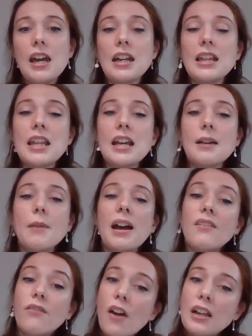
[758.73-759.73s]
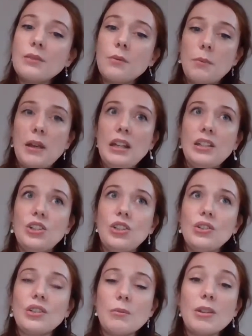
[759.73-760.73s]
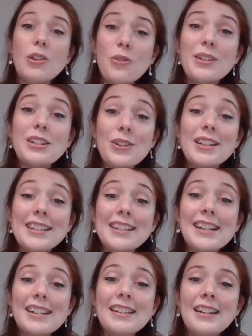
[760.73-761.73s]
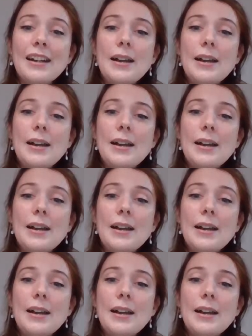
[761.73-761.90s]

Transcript: And I think my advice would be to do something that you're interested in,